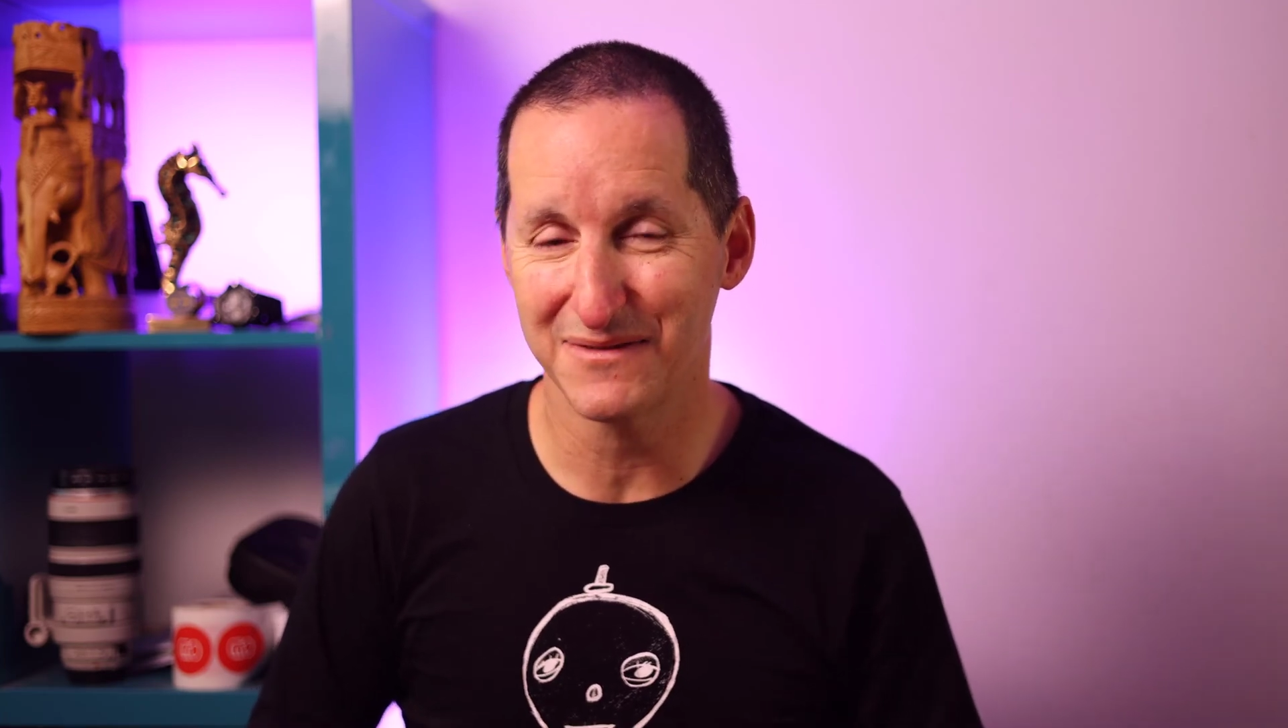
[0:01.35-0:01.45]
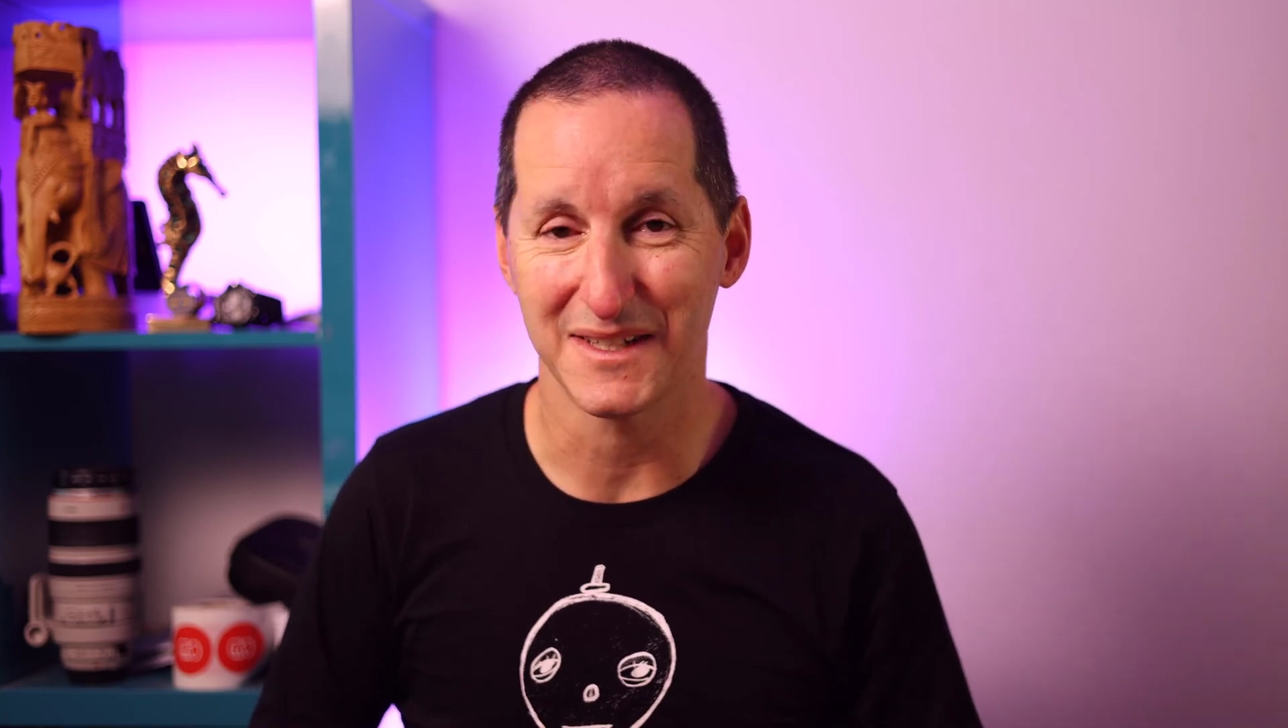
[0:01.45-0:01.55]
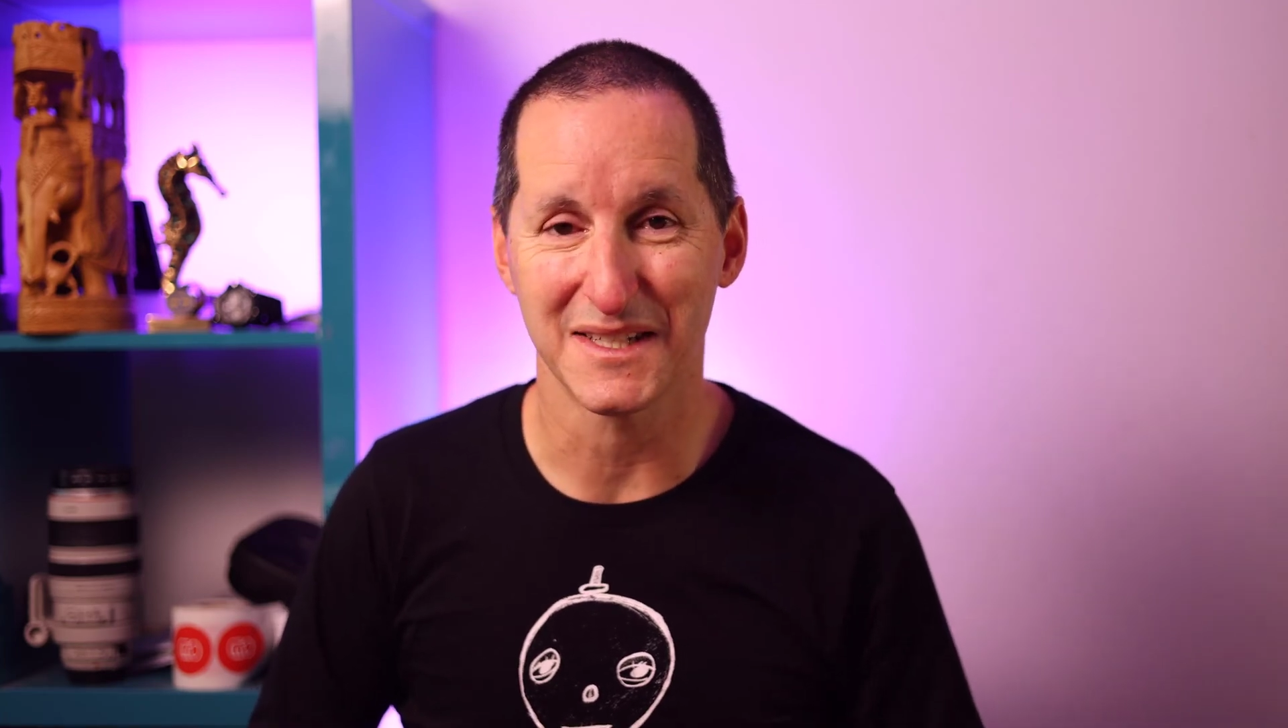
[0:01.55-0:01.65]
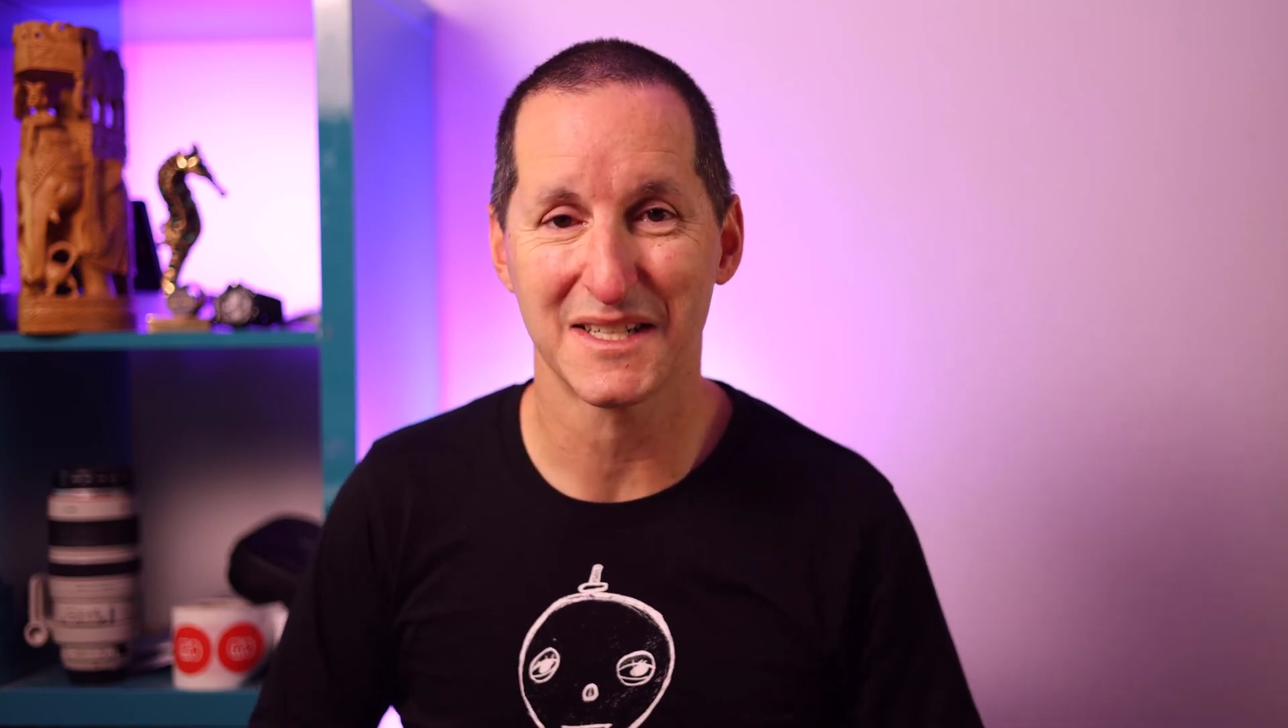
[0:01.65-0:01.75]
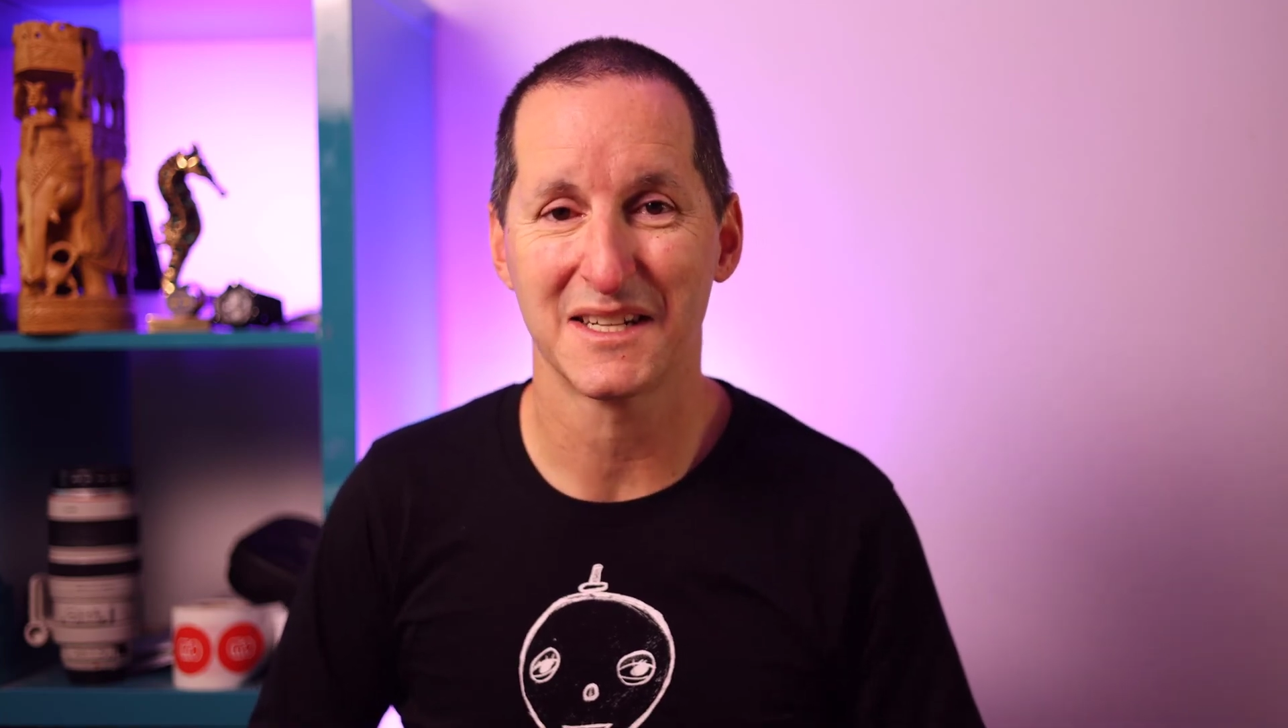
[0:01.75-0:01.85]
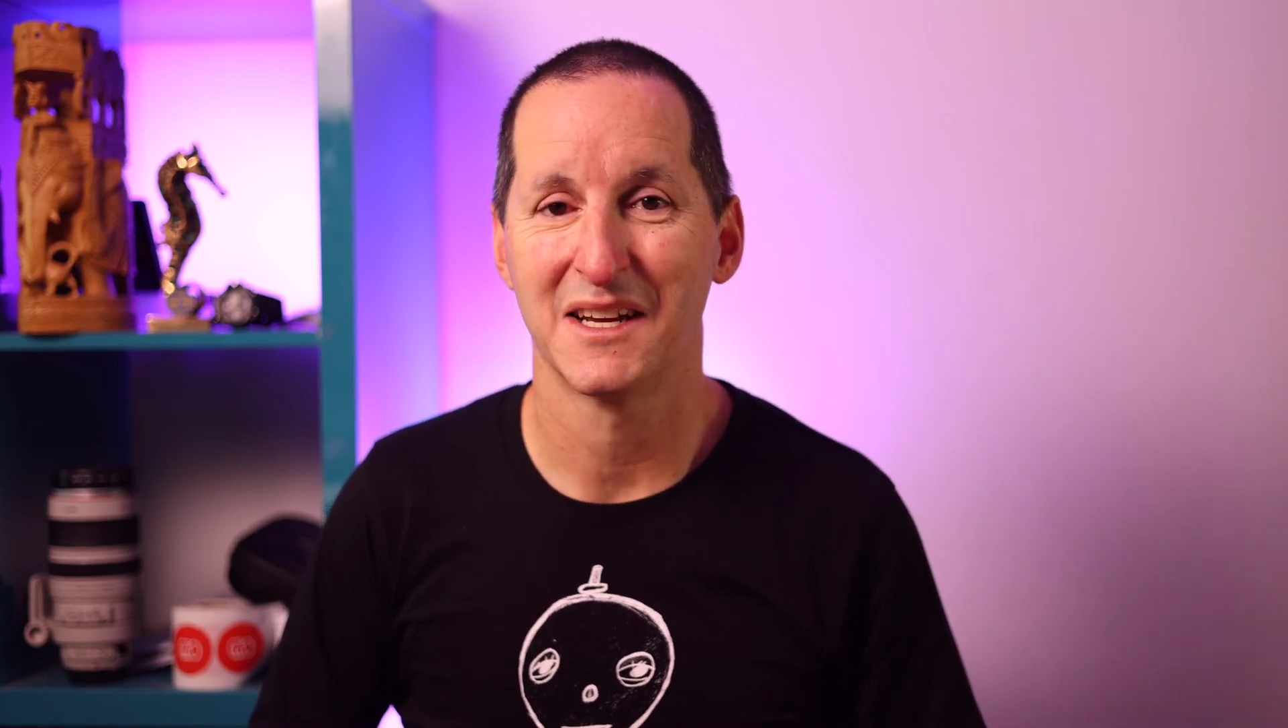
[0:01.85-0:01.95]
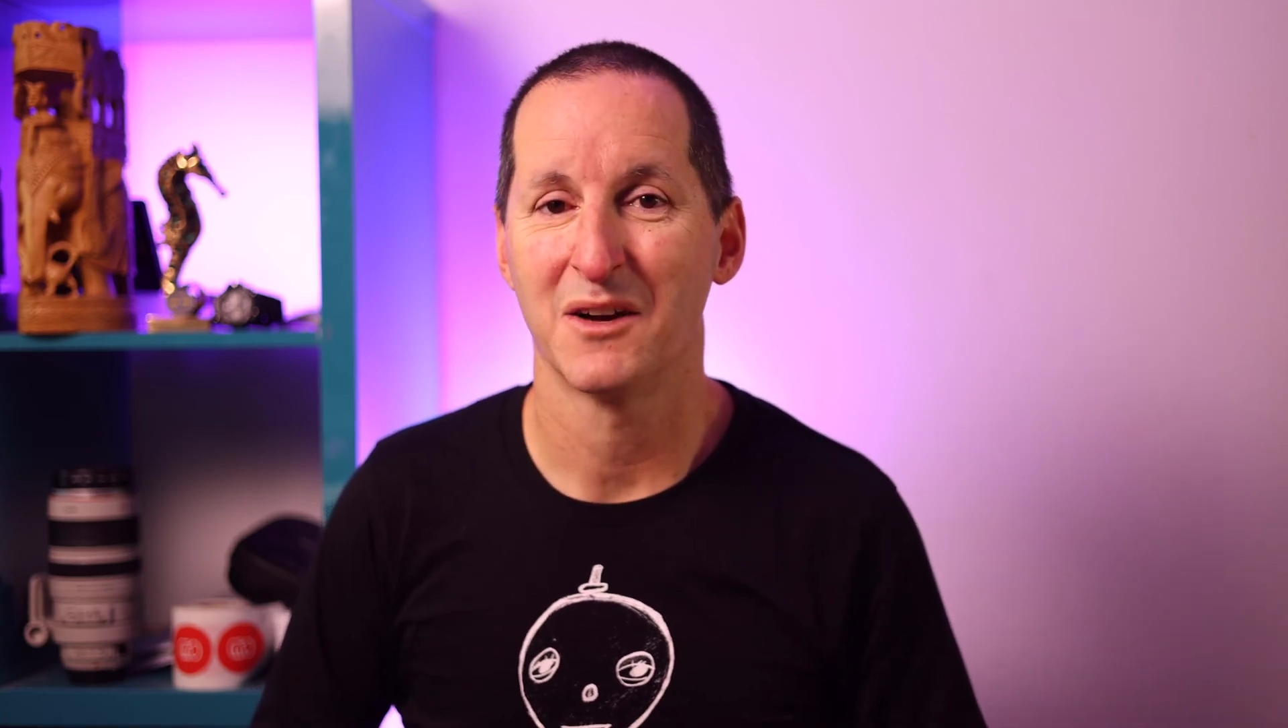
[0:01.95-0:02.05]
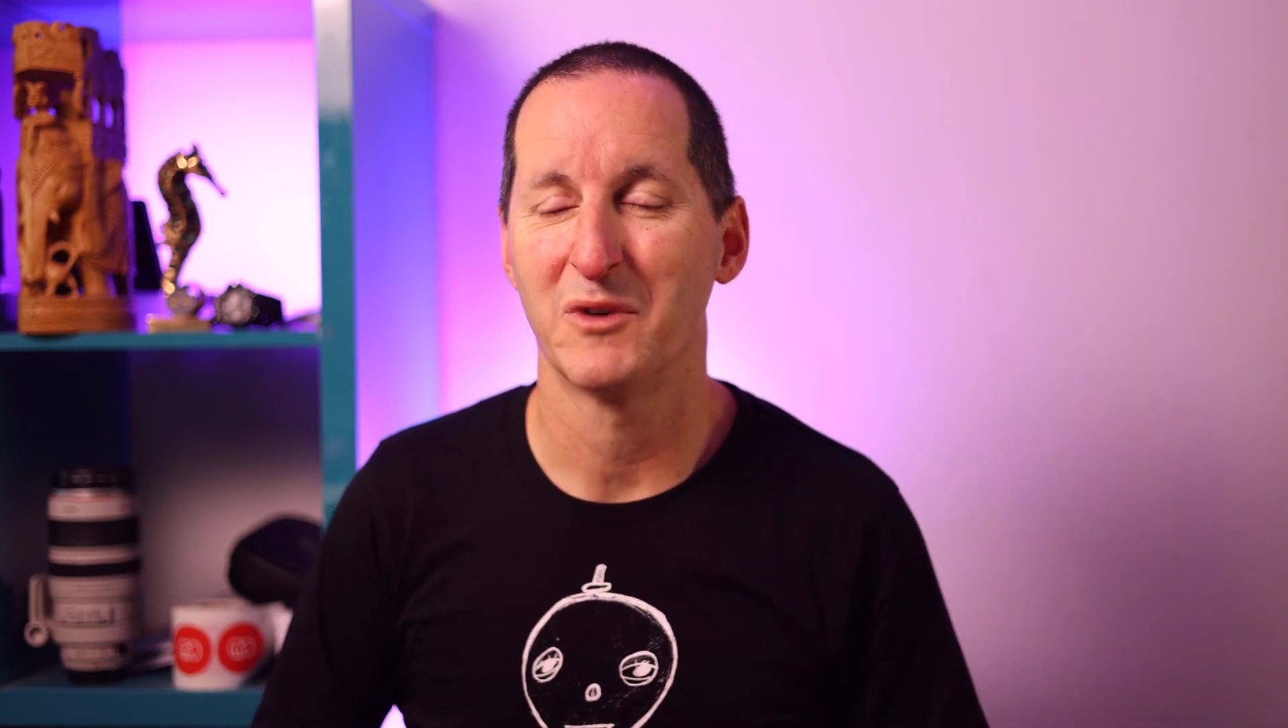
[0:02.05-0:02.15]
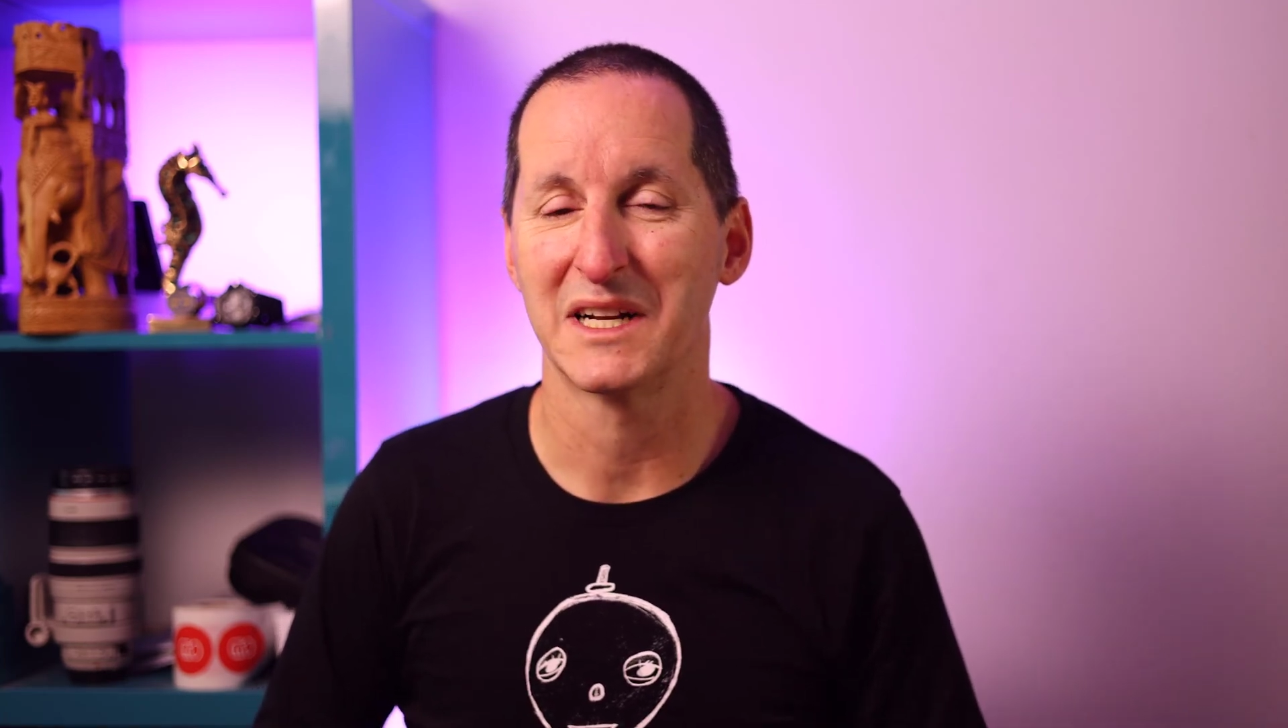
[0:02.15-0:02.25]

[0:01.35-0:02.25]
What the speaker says: difference